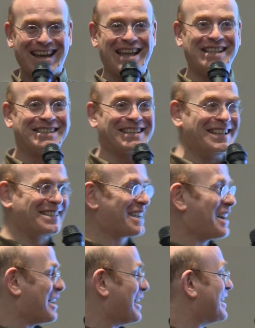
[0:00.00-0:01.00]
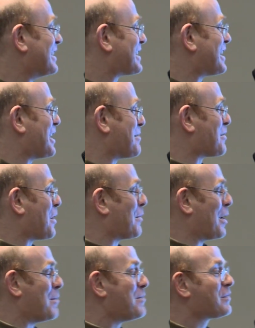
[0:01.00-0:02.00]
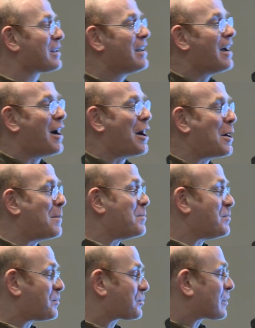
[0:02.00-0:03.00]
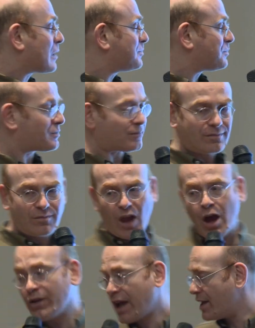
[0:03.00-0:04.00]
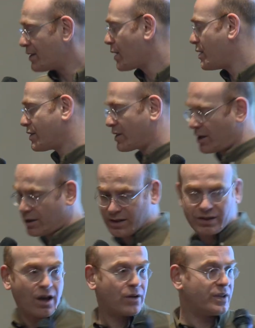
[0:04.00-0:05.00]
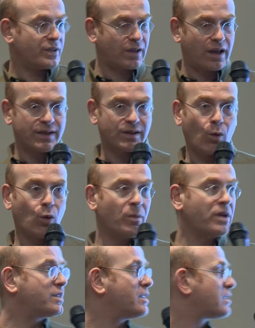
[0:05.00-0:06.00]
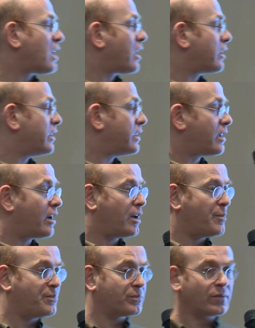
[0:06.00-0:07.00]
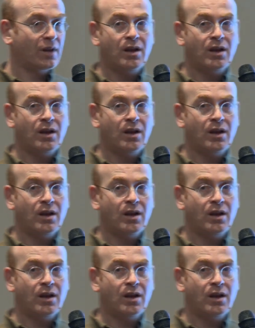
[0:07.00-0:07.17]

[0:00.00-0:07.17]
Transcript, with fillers: in, in, Scala, in Scala proper. Um, Okay, so this, this code is, is almost entirely um,